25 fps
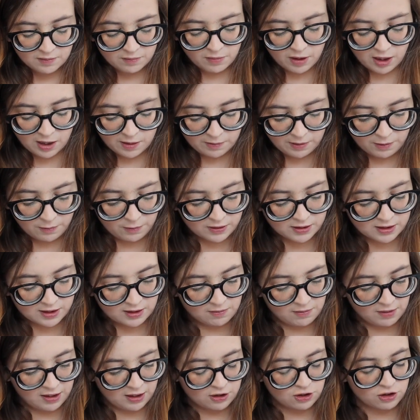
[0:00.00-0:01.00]
part of me wants
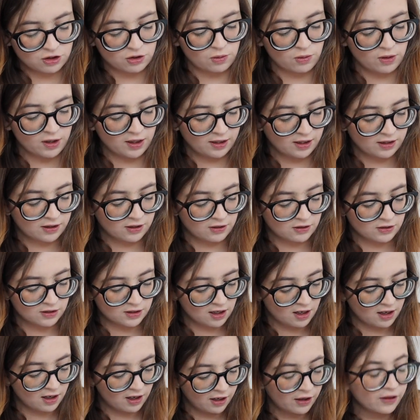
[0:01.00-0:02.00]
to make sure that there's
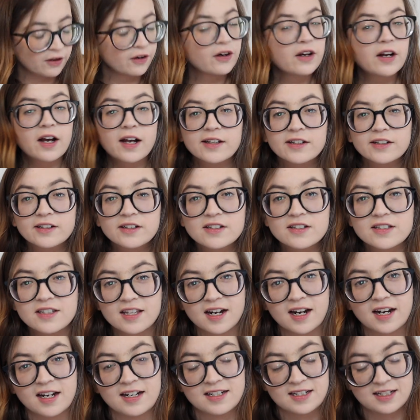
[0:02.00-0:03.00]
not other colors
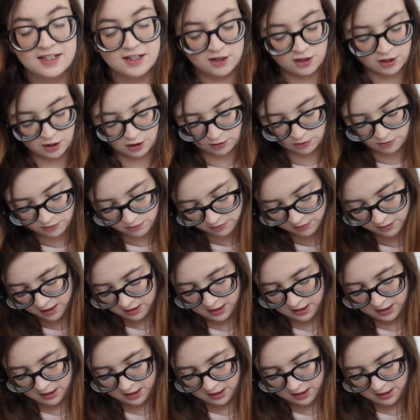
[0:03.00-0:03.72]
that I didn't know.